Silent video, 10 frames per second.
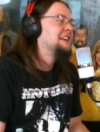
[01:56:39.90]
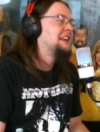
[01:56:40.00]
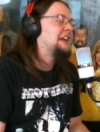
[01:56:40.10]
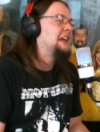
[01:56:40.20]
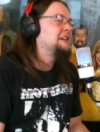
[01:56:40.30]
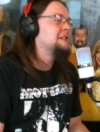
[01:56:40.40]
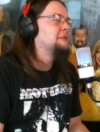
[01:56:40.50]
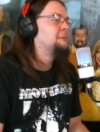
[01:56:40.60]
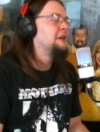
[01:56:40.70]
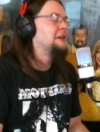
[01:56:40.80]
Like, he could
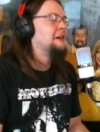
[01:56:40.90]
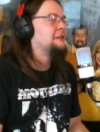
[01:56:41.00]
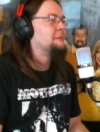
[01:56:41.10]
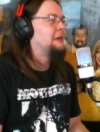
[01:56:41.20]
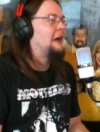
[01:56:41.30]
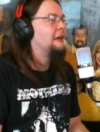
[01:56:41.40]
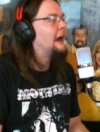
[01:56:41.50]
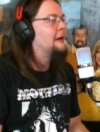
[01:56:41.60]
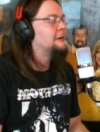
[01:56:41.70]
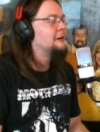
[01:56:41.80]
have been another
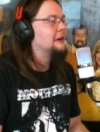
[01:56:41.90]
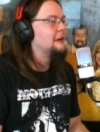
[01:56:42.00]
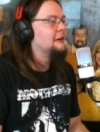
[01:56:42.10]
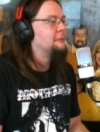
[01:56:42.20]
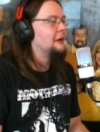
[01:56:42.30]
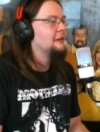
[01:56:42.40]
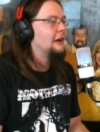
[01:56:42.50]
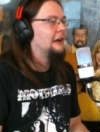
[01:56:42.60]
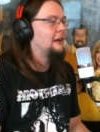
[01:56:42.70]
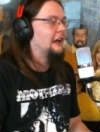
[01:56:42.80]
Hellhammer. He could have been,
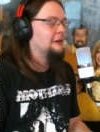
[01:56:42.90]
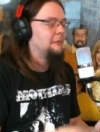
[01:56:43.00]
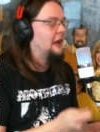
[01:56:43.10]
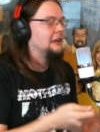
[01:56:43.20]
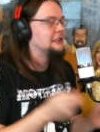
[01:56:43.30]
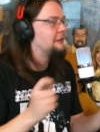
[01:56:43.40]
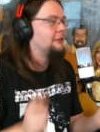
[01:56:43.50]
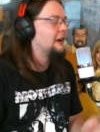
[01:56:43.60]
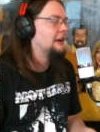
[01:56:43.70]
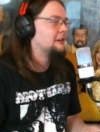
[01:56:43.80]
like, an amazing
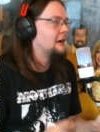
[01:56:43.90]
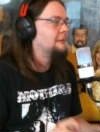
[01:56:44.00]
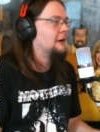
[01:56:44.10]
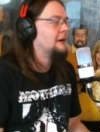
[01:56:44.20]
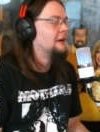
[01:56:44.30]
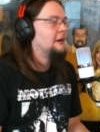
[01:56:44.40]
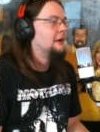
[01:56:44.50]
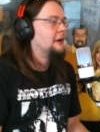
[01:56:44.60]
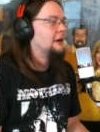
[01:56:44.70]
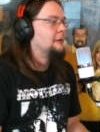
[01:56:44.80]
fucking drummer,
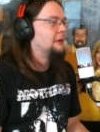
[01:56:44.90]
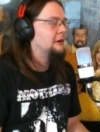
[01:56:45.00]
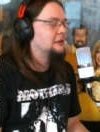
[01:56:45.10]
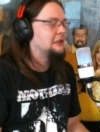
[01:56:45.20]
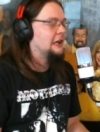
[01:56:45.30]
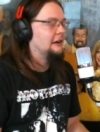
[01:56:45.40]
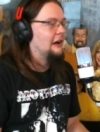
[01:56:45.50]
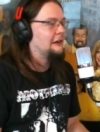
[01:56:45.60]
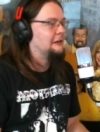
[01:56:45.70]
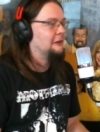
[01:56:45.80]
but he decided
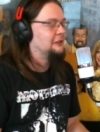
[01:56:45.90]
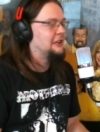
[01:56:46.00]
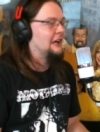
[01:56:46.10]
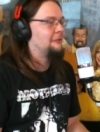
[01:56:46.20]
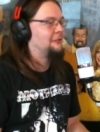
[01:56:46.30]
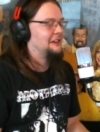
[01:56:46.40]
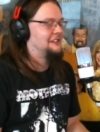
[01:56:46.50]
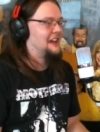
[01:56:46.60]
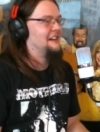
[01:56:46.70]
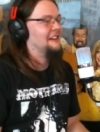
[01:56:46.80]
not to. He sacrificed
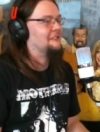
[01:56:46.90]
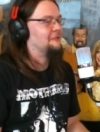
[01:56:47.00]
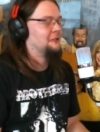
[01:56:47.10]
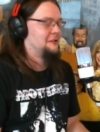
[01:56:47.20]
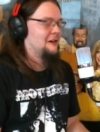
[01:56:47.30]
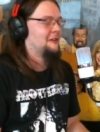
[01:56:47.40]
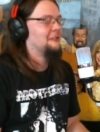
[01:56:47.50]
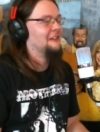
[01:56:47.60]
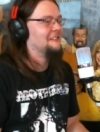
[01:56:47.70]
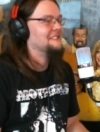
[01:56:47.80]
talent for
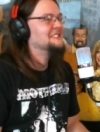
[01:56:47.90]
Darkthrone.